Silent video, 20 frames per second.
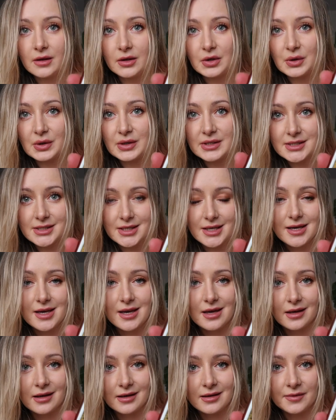You can see
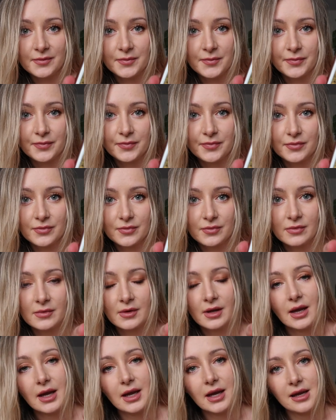here
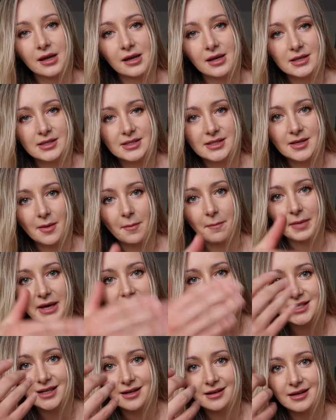is
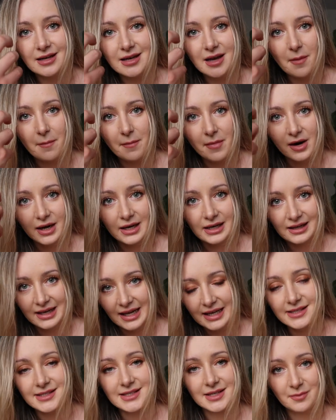basically my
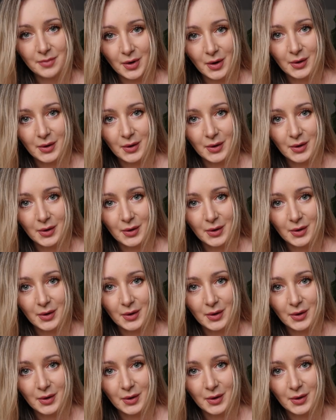land in